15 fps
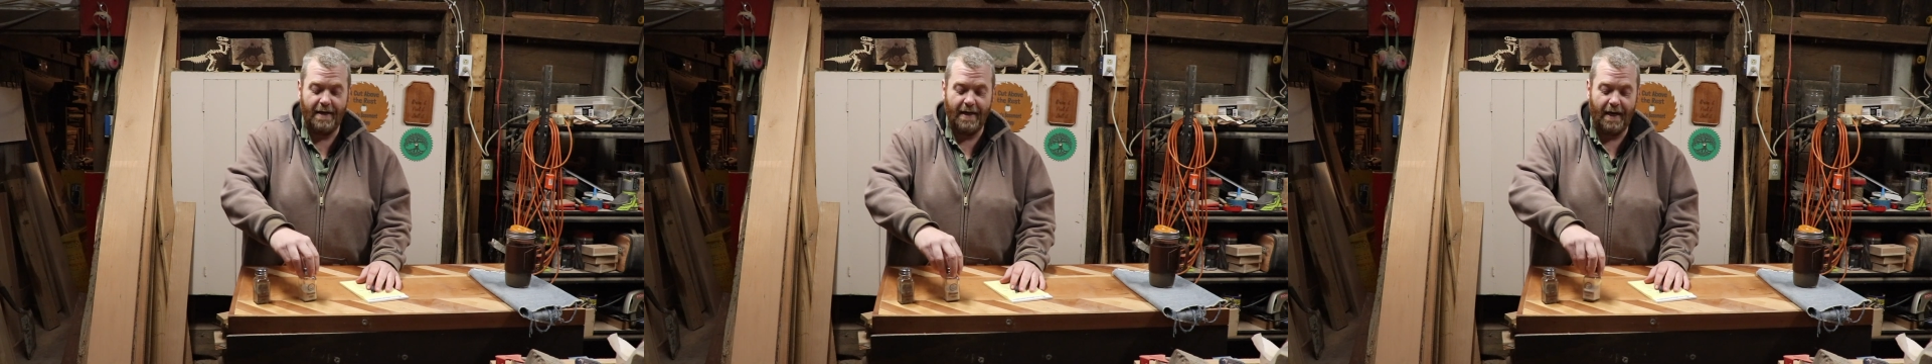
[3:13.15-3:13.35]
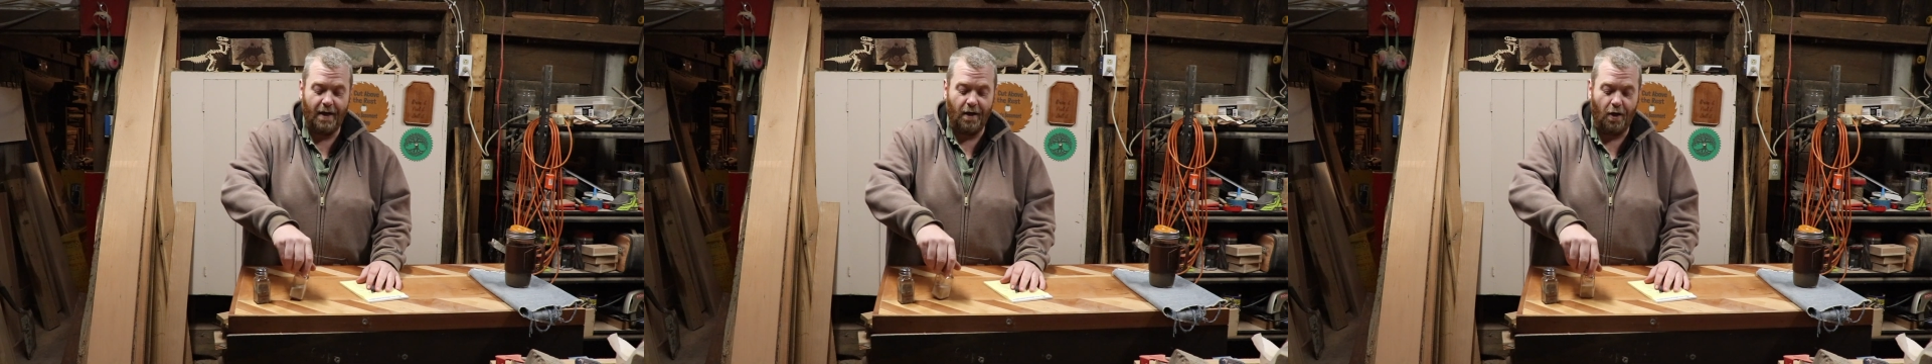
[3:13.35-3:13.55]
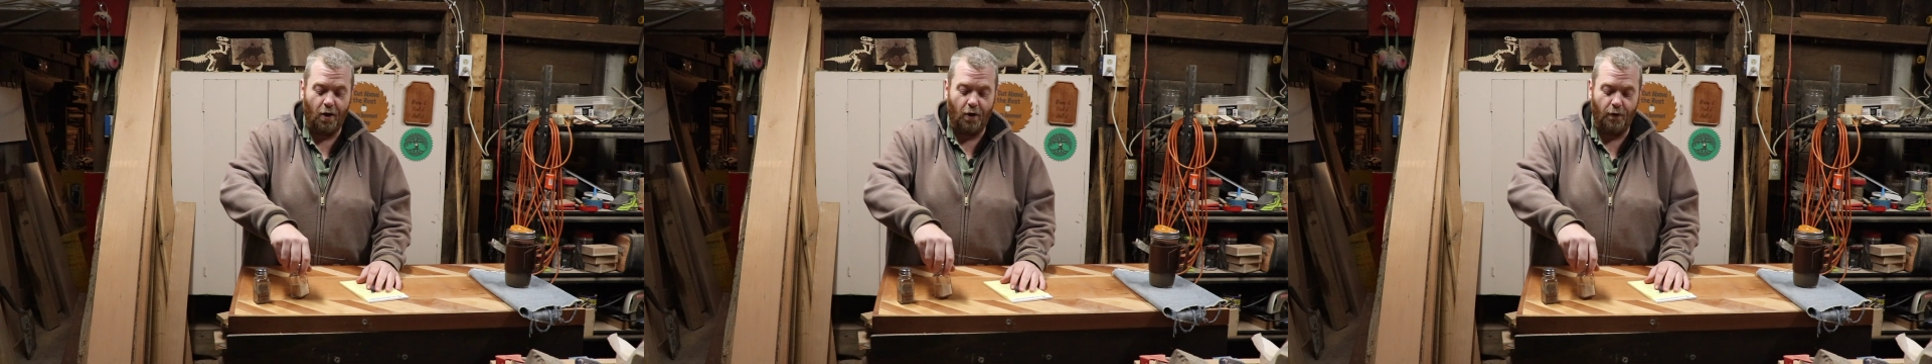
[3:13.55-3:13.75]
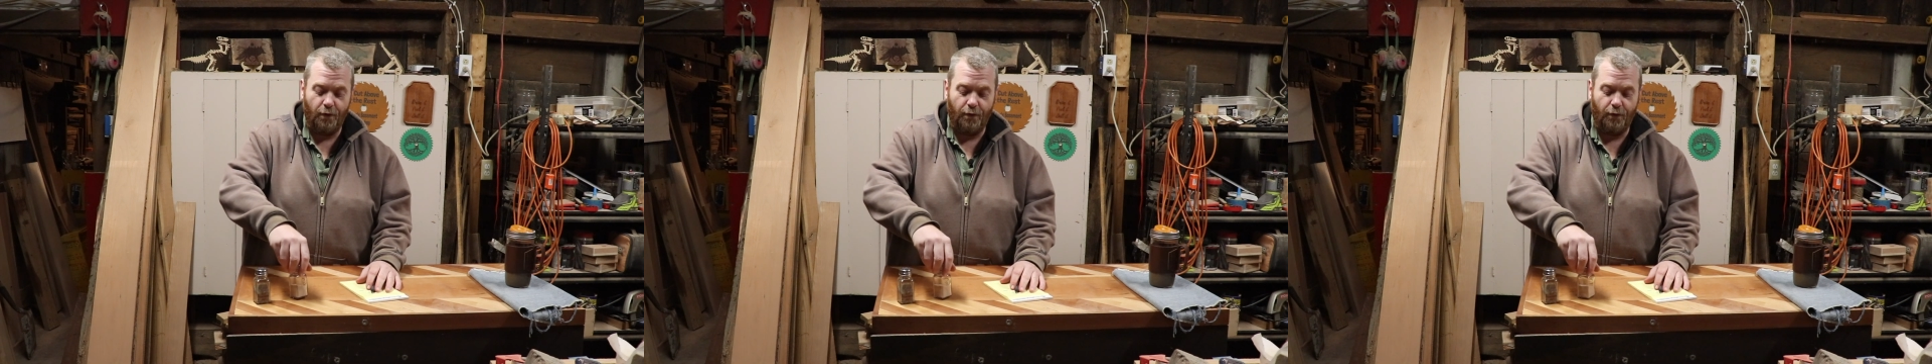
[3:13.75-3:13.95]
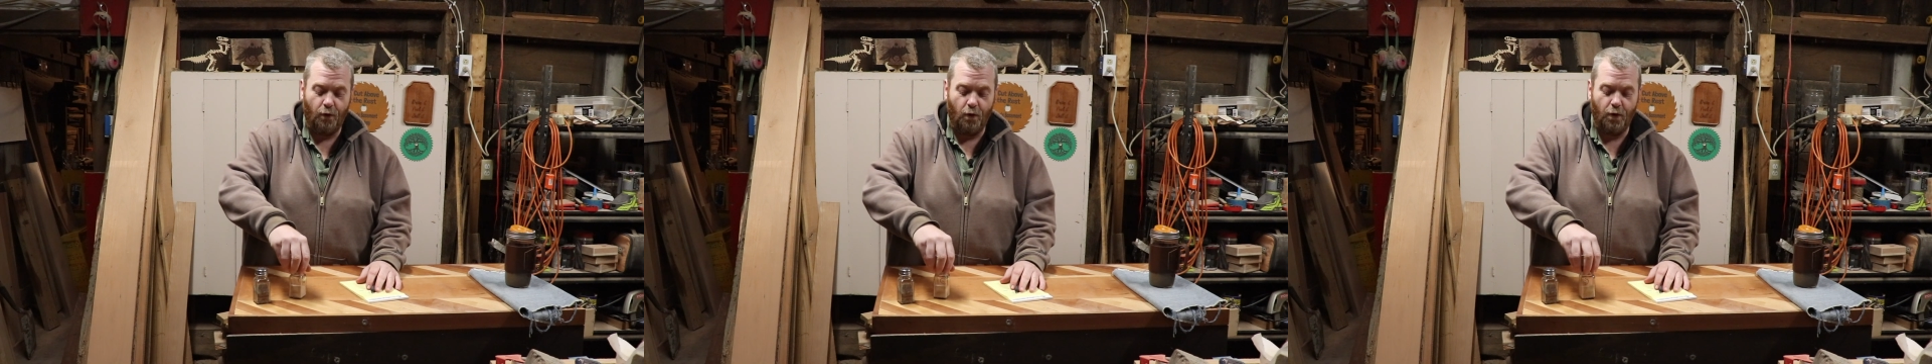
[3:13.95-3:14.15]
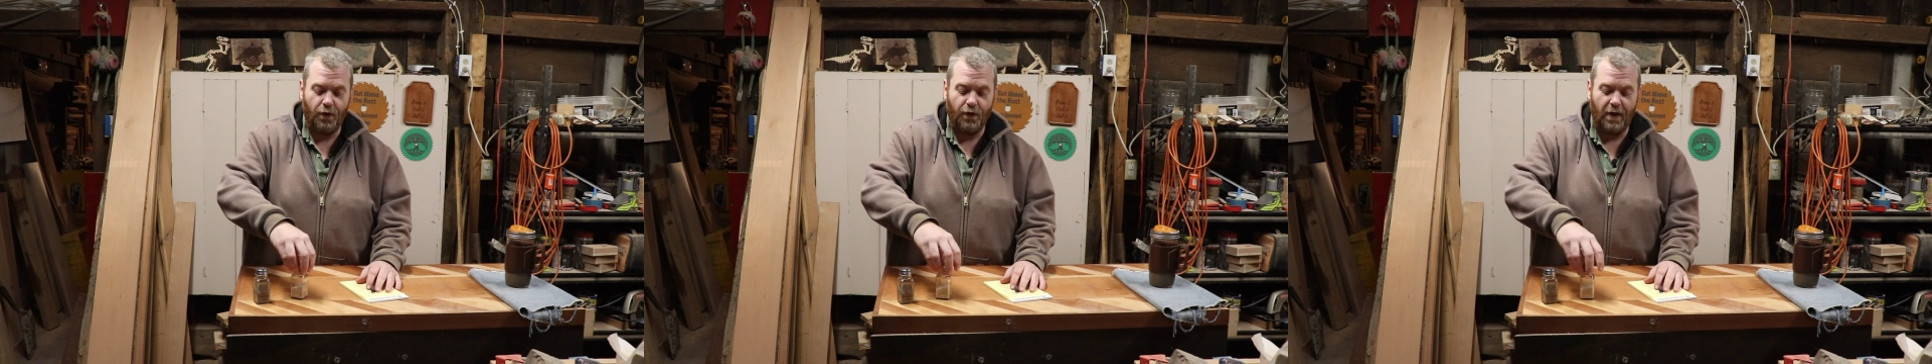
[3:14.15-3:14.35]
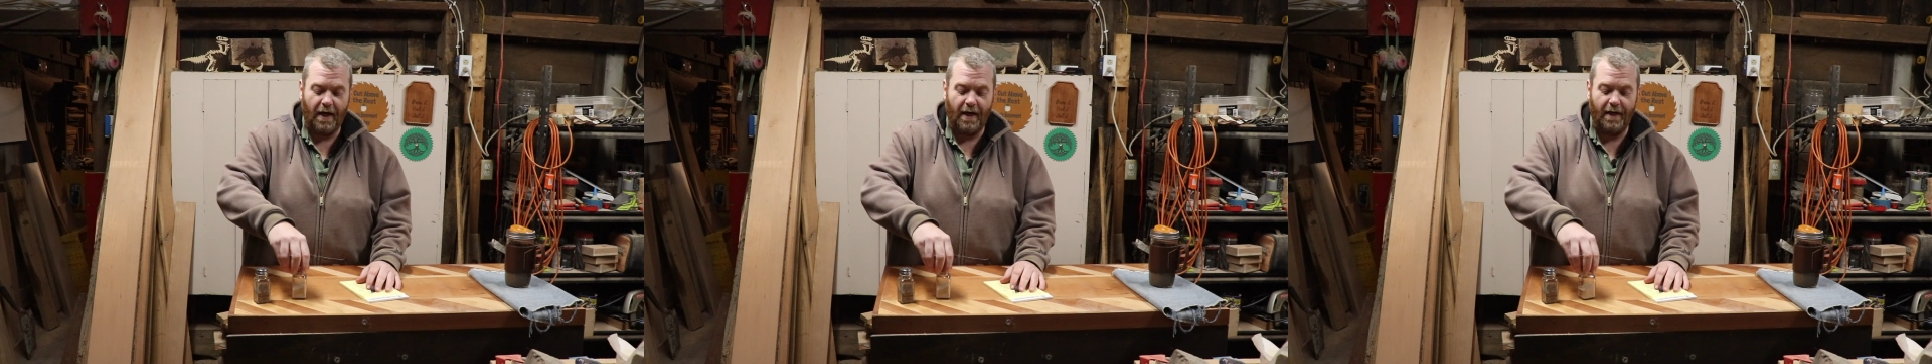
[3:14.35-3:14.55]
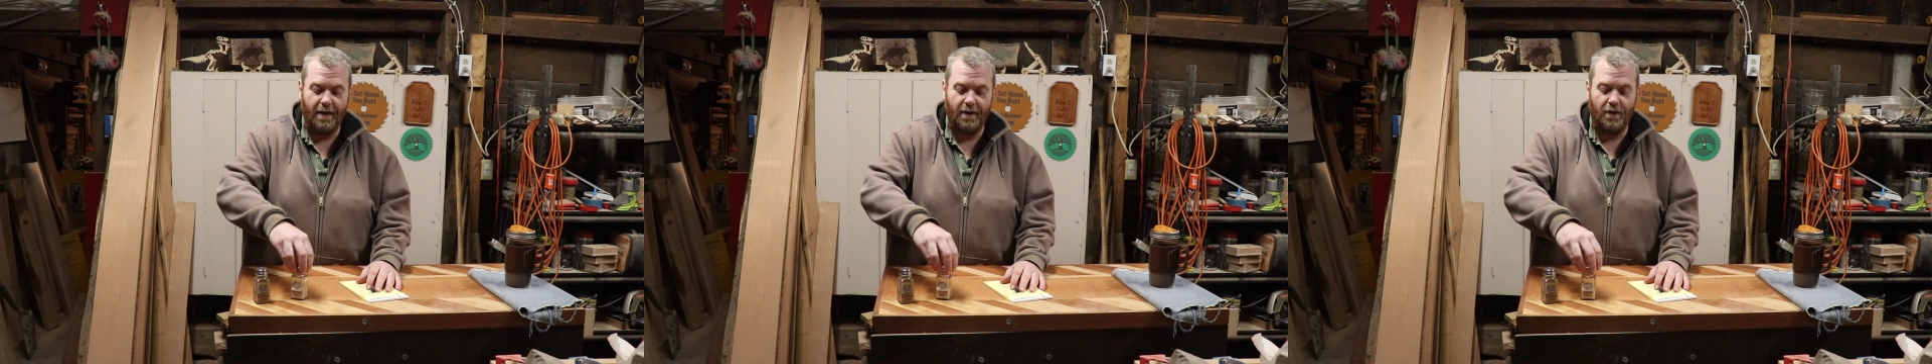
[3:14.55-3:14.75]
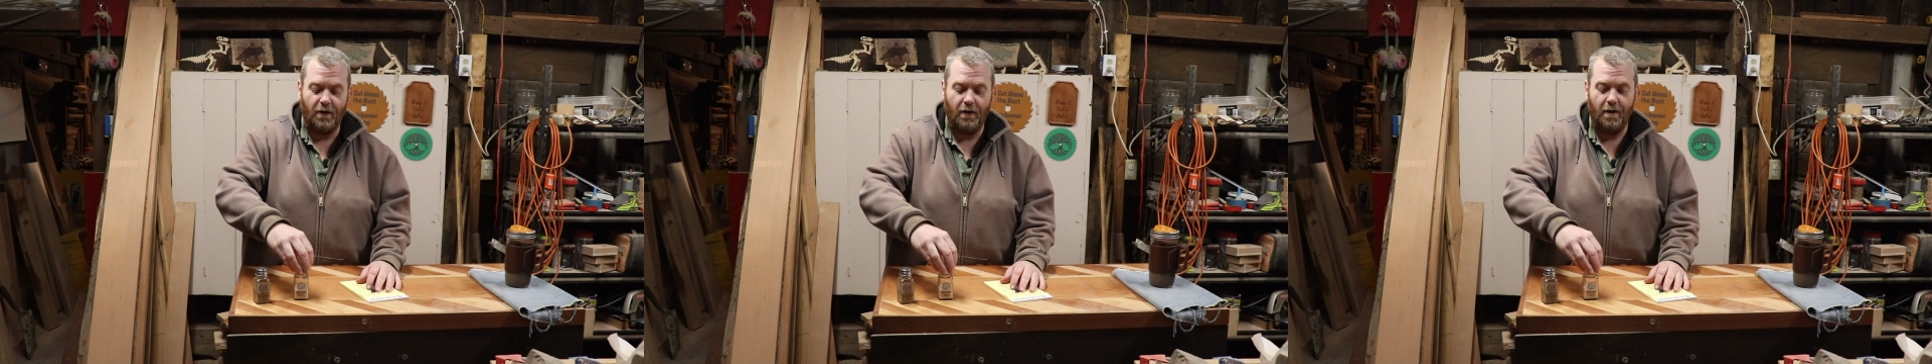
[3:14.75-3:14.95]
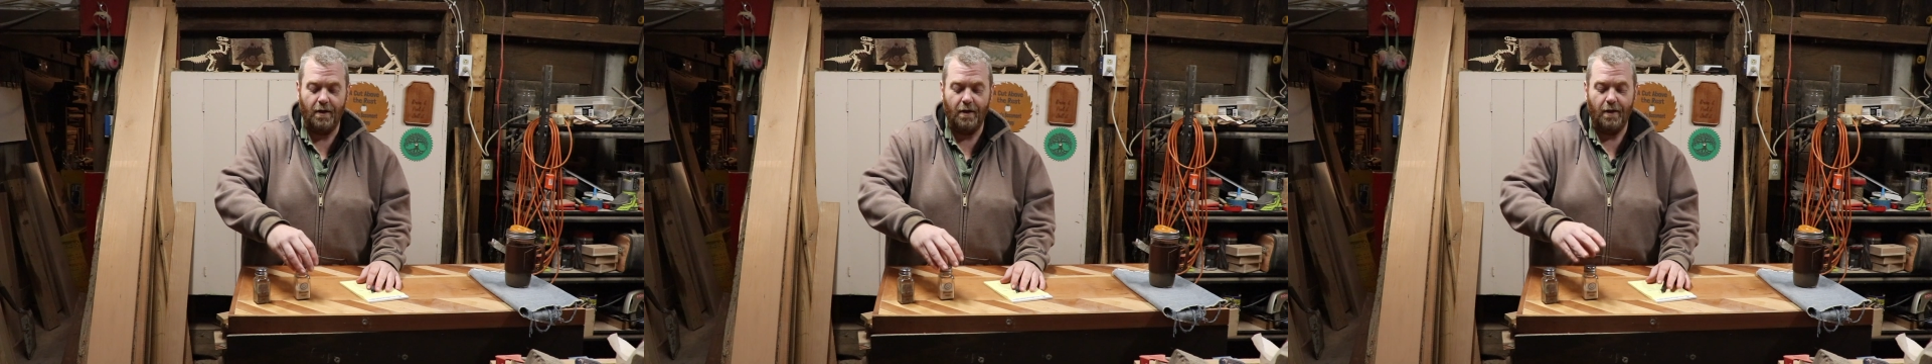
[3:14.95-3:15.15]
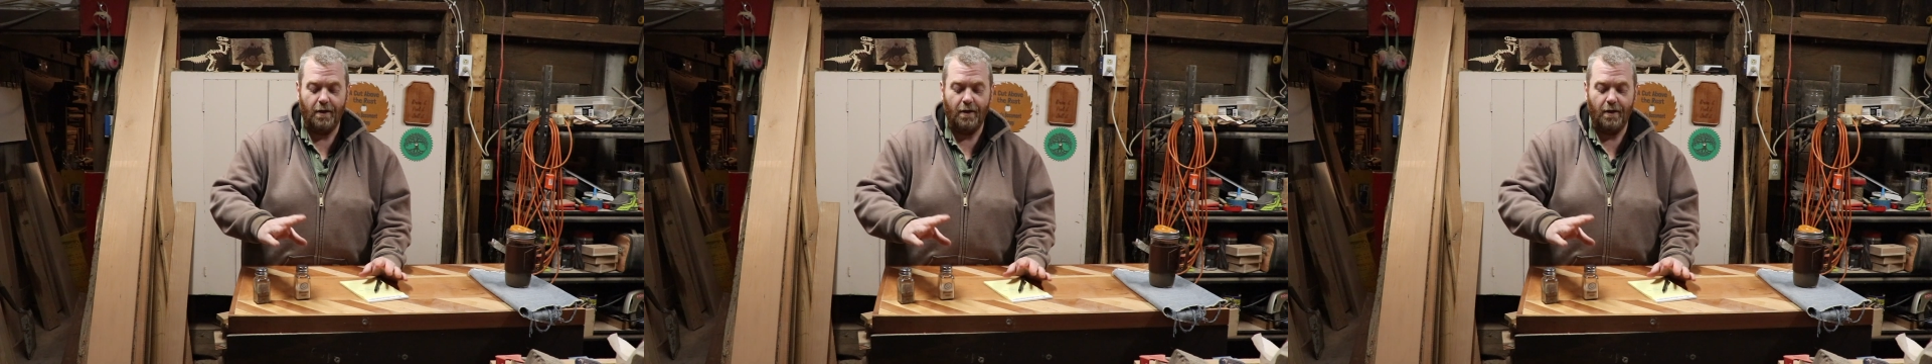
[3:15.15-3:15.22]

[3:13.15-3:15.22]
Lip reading: not all 4 sides.